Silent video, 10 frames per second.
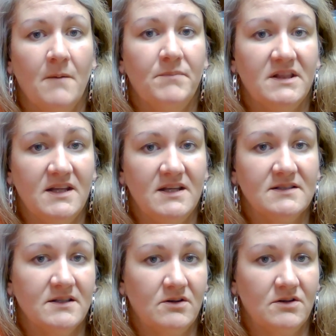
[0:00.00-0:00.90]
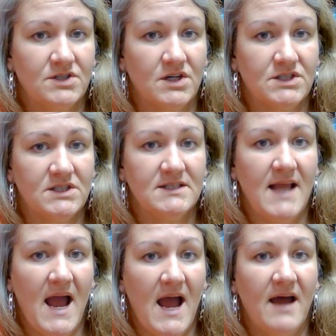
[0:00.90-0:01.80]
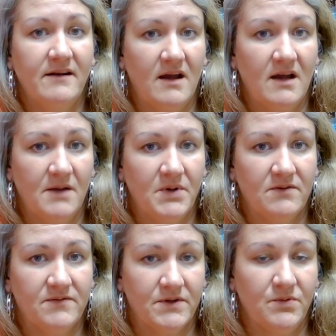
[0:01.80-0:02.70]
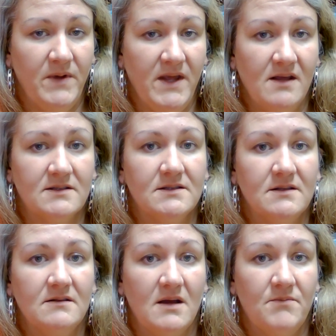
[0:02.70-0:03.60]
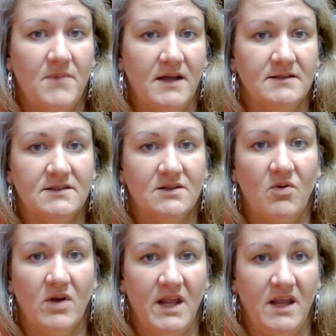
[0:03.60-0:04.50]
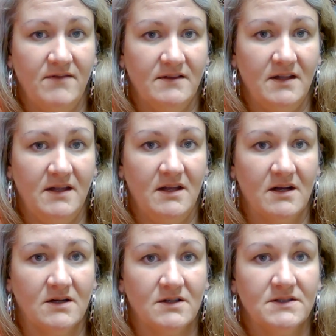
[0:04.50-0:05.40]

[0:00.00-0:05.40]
But these little charges add up over the weeks, the months, or even the years.